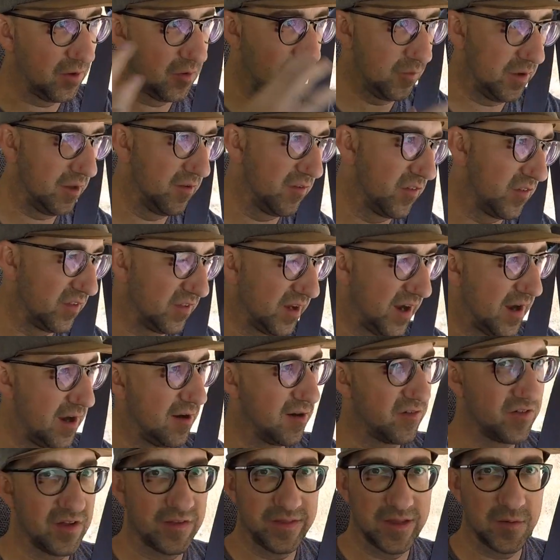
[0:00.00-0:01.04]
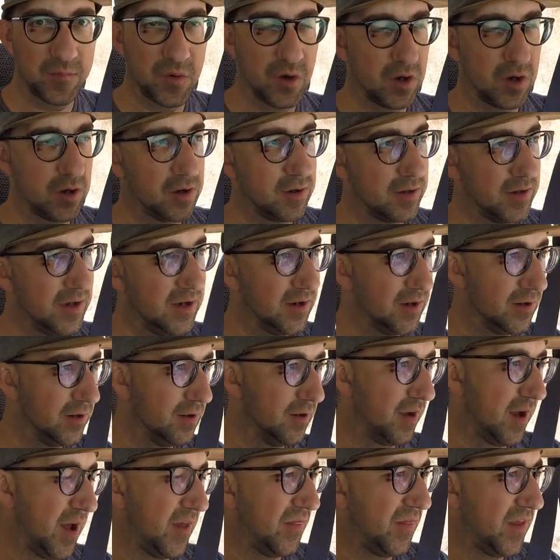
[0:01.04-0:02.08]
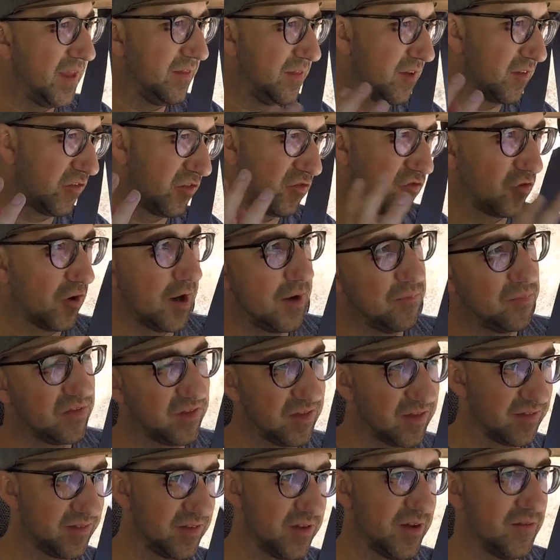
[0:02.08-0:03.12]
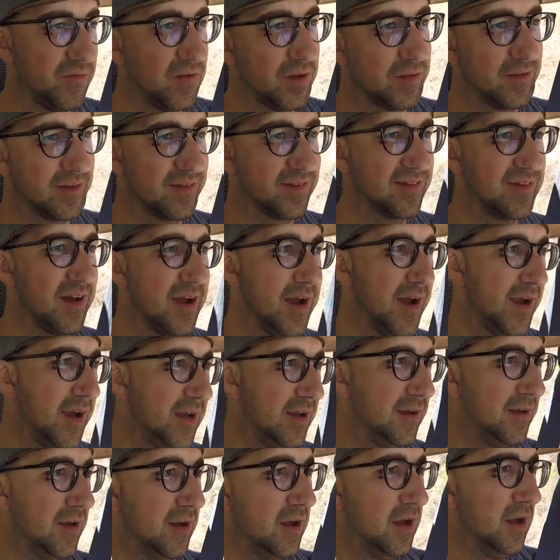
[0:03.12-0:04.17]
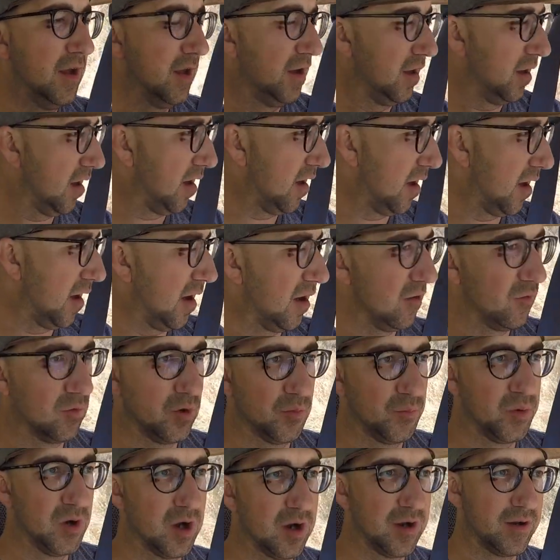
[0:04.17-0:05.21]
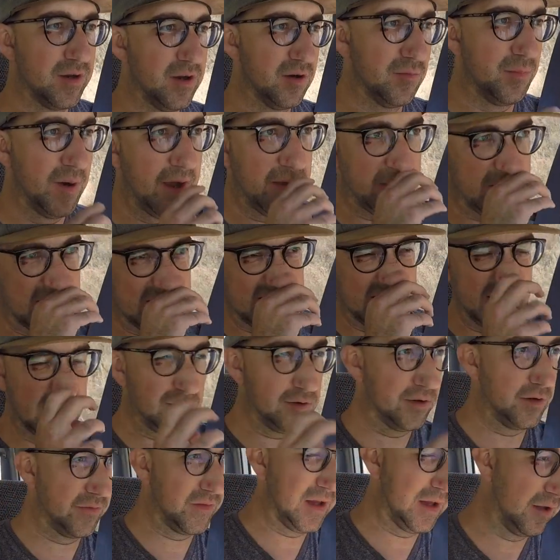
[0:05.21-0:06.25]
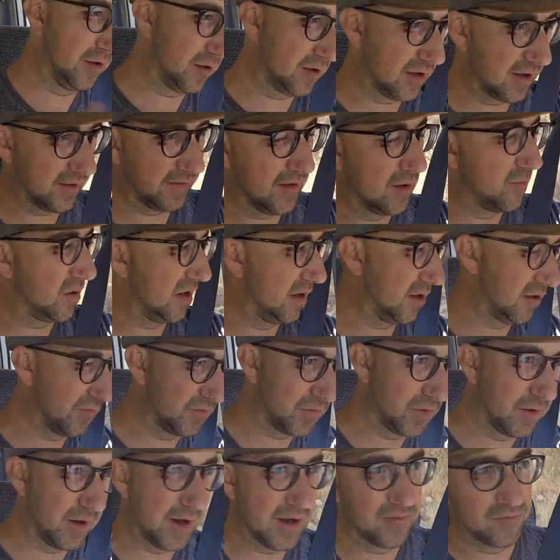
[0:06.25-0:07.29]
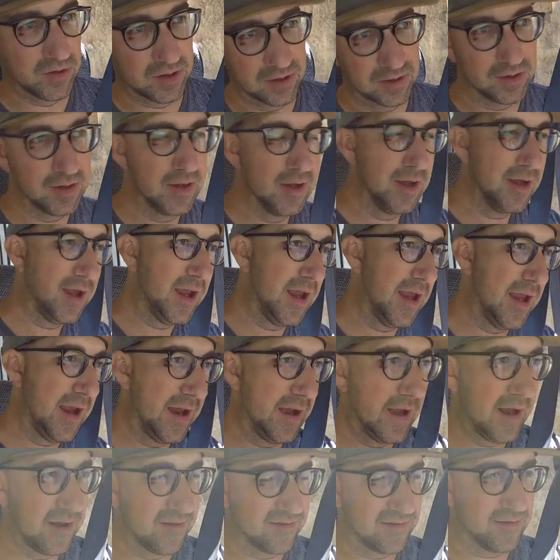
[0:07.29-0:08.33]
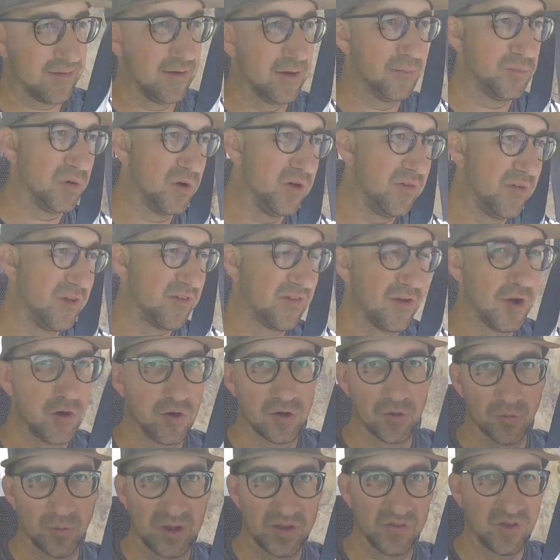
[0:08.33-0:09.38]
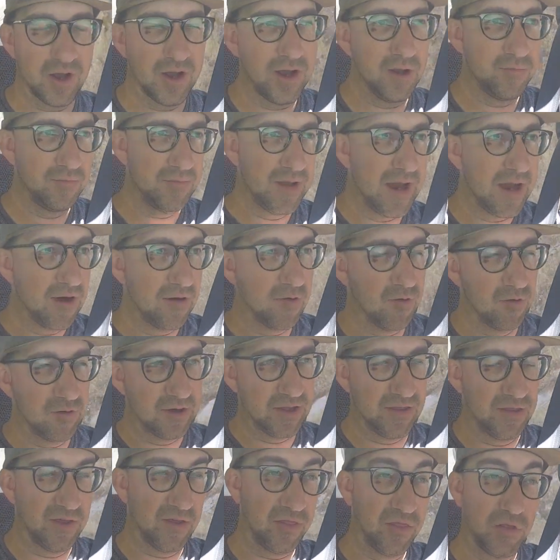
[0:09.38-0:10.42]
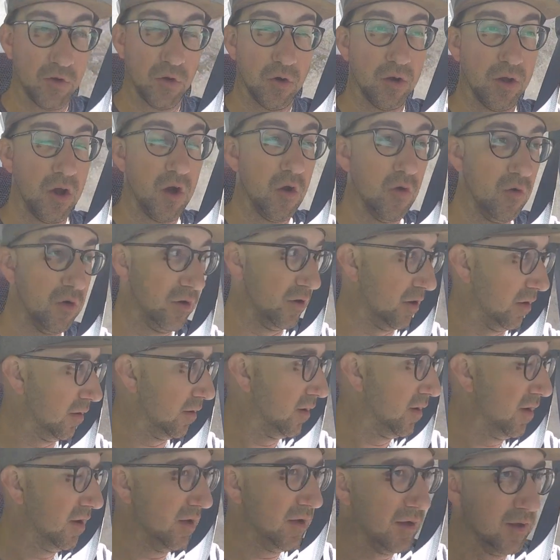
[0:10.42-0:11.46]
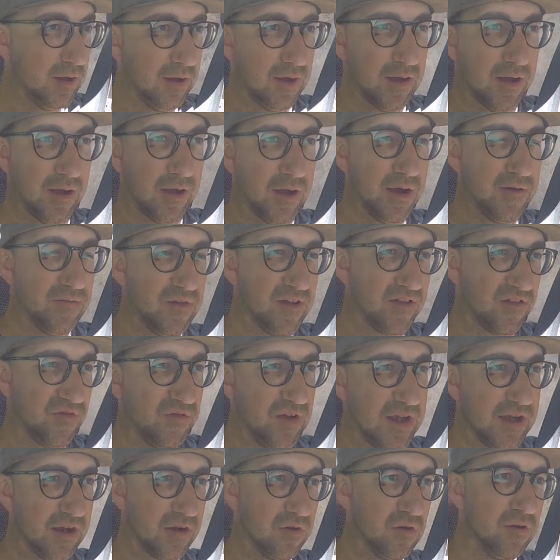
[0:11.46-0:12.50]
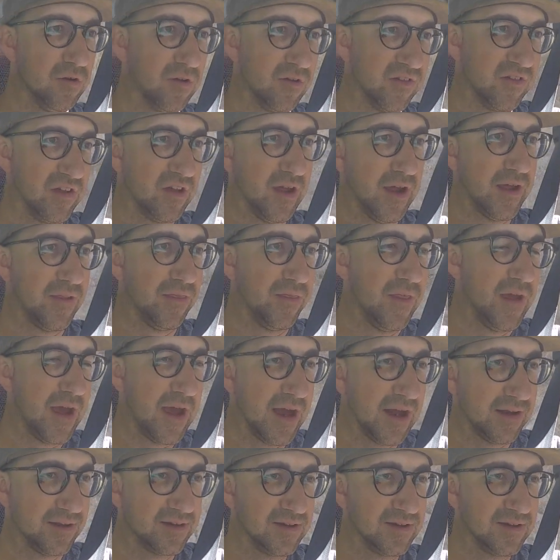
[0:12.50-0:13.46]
wheels and tires that they put on here. I think the stripes and stuff on the side were put on here by the dealer. They look like they've been here forever. And as a previous owner, which I'm now only the third owner of this vehicle, said that